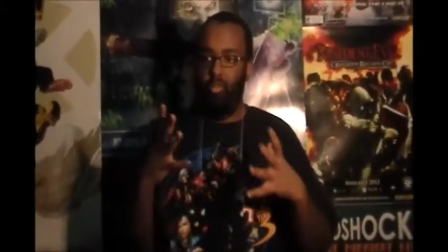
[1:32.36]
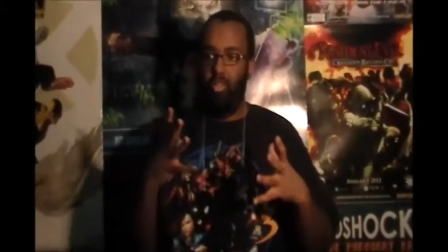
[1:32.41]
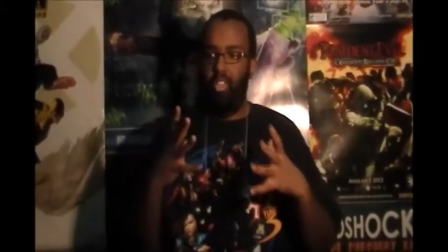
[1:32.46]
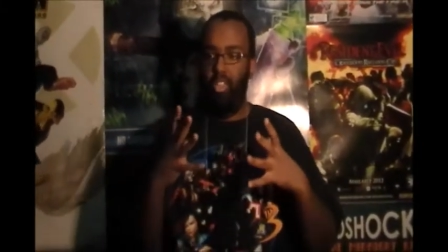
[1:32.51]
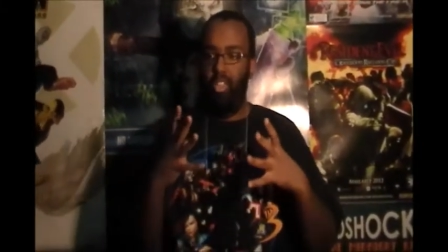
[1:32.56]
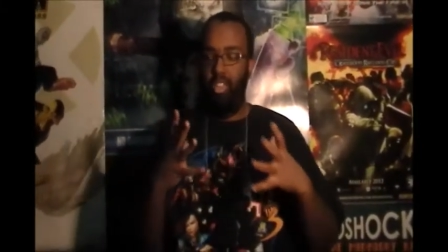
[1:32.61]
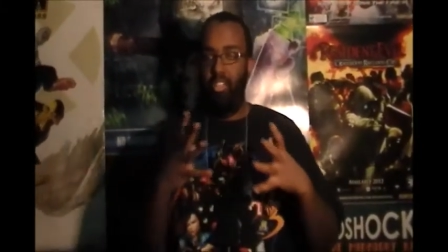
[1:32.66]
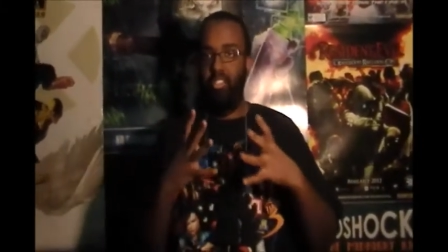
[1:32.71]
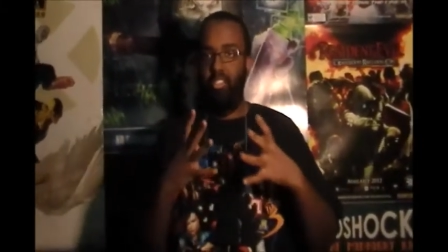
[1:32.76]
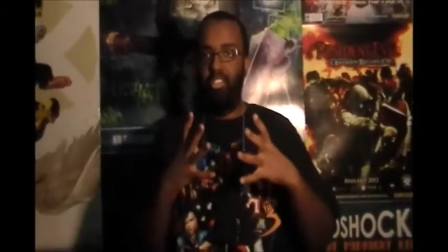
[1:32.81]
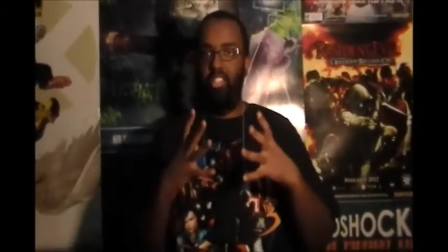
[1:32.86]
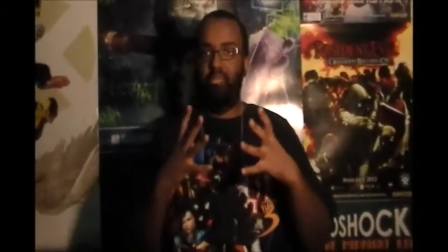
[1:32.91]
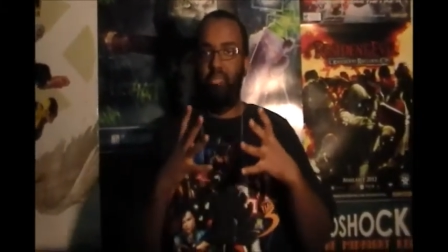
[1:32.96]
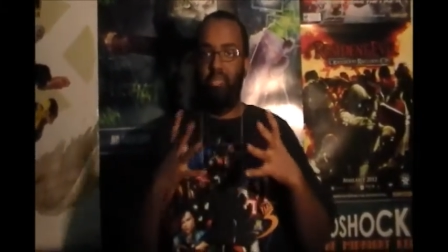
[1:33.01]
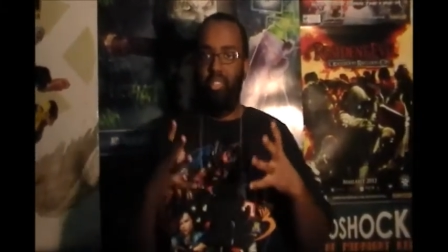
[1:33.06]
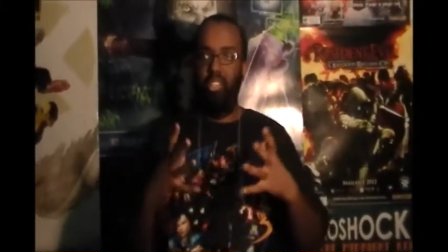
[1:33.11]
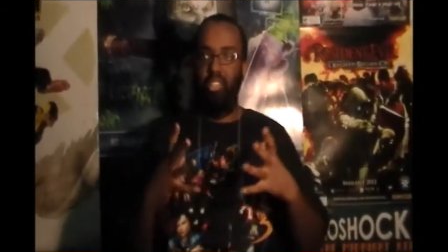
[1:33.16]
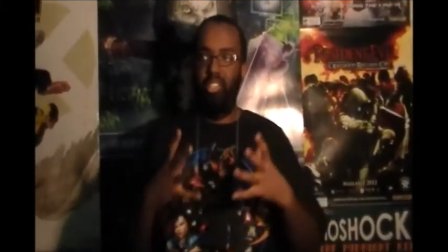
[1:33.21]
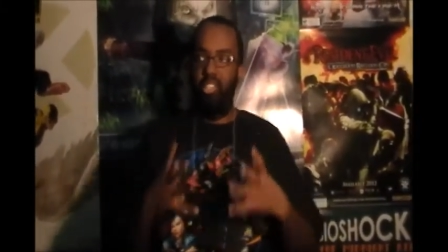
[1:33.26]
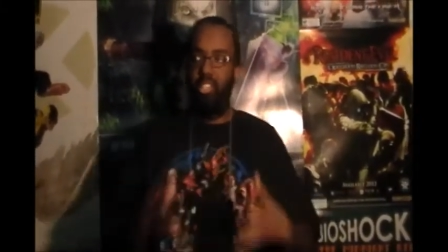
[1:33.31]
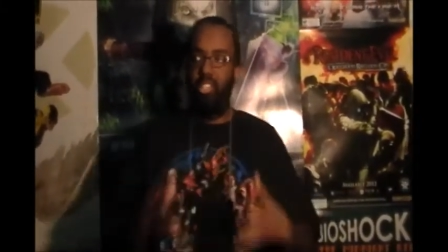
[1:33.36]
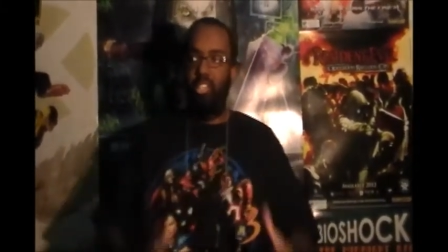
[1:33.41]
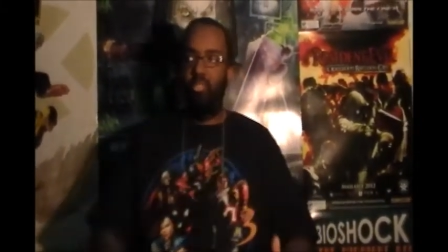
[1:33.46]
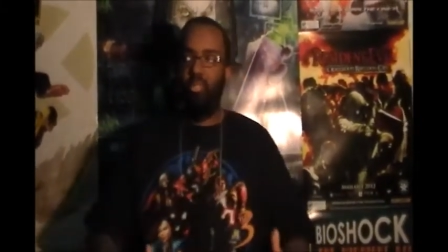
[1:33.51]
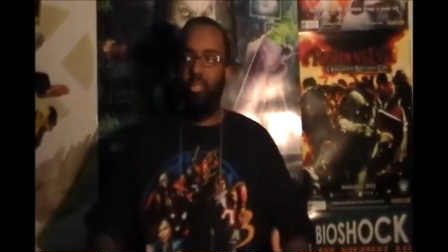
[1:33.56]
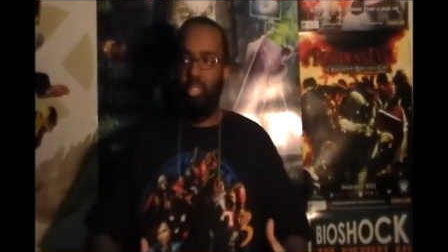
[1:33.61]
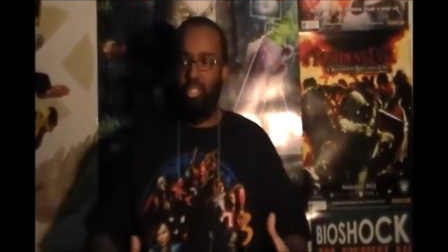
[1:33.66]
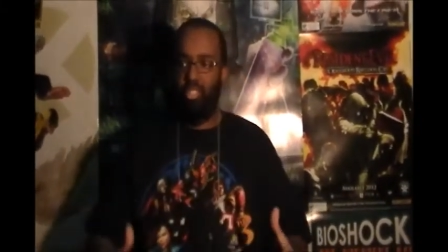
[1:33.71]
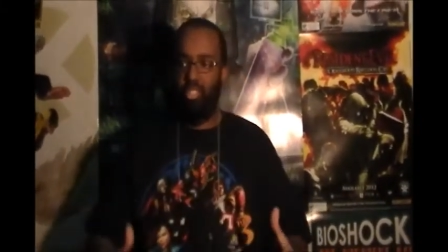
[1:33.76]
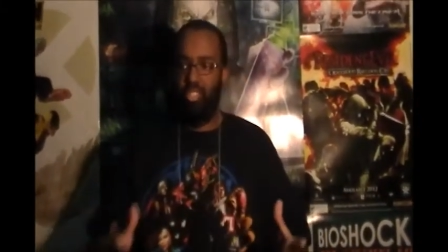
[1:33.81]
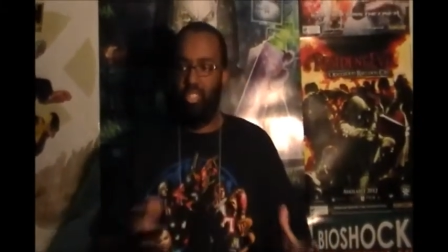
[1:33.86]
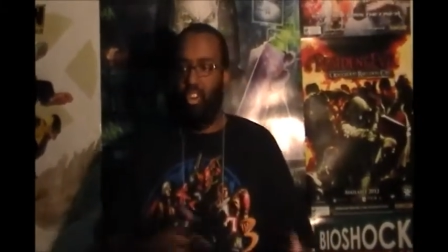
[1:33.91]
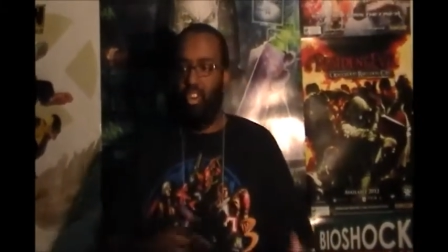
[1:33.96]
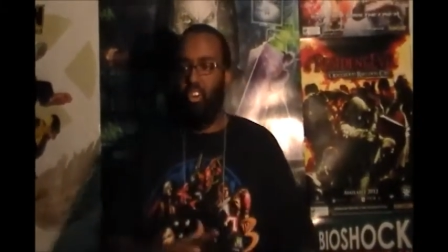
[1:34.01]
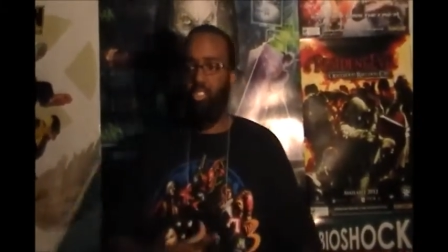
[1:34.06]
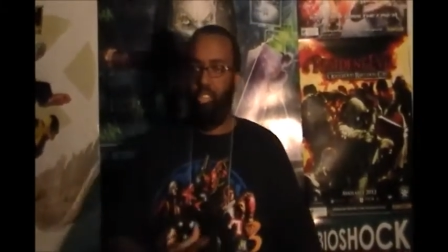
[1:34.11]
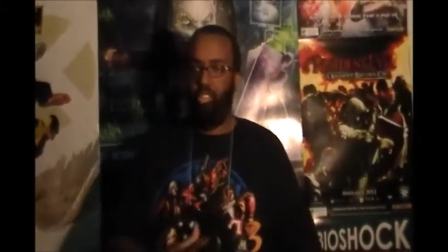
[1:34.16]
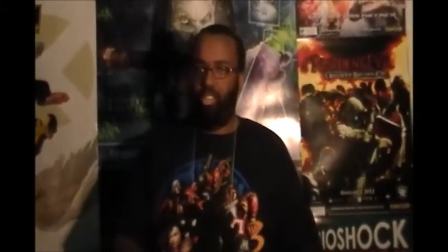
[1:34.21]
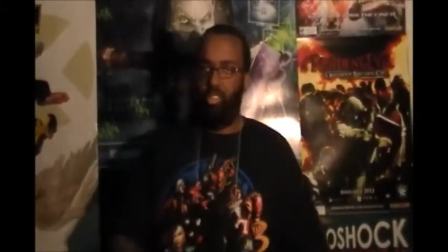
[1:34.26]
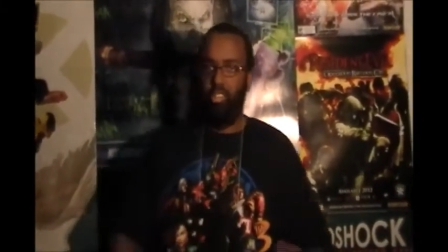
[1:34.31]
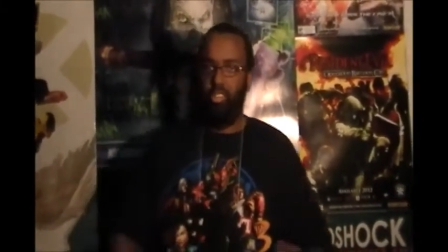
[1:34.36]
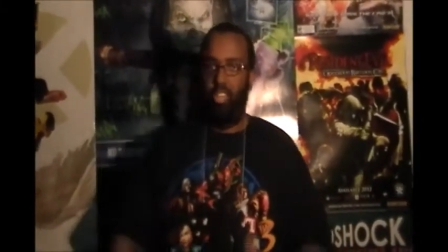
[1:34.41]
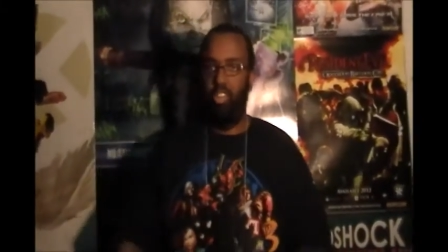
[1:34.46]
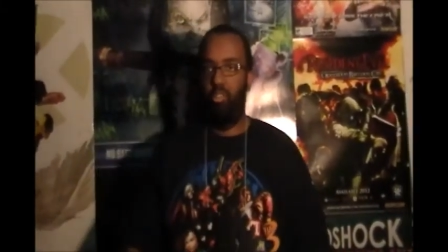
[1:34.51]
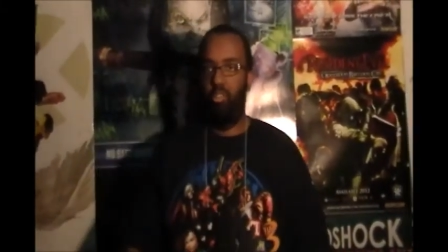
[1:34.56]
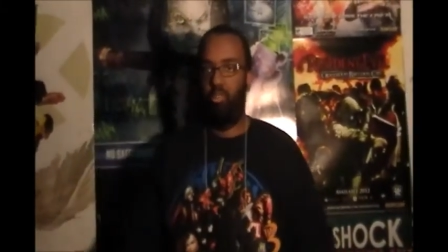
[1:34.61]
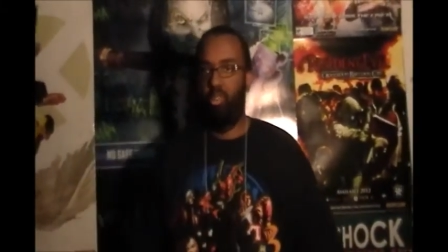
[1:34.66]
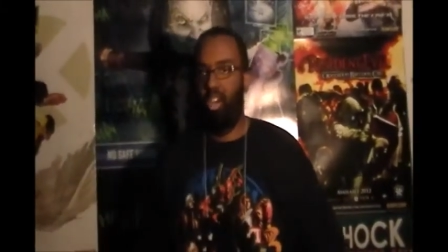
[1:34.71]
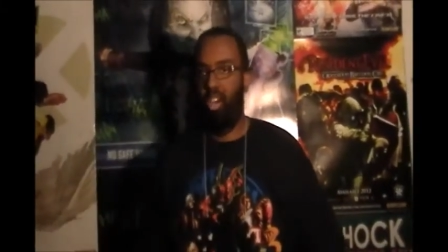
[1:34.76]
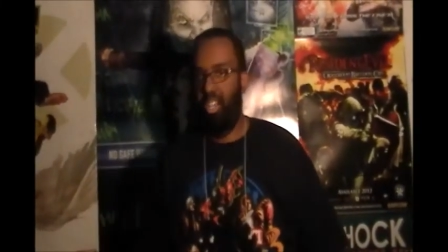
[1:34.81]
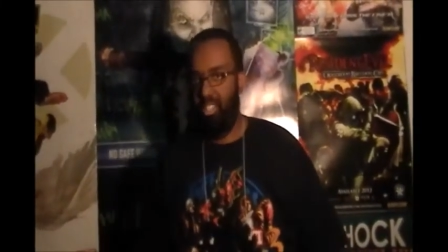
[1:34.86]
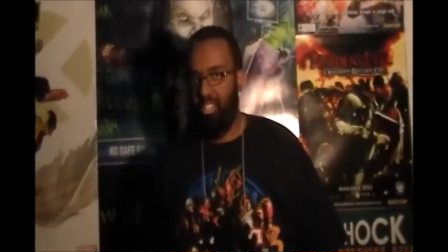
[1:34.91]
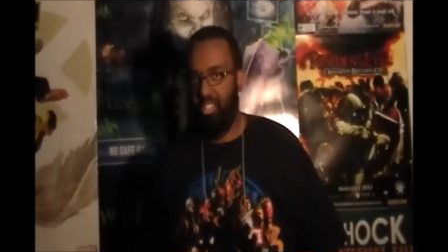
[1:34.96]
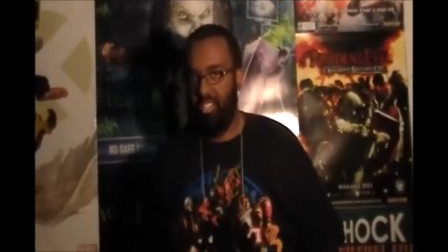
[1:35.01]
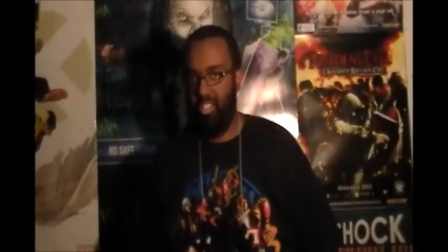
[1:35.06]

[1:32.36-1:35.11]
It, it's, it's literally Star Trek and the Enterprise.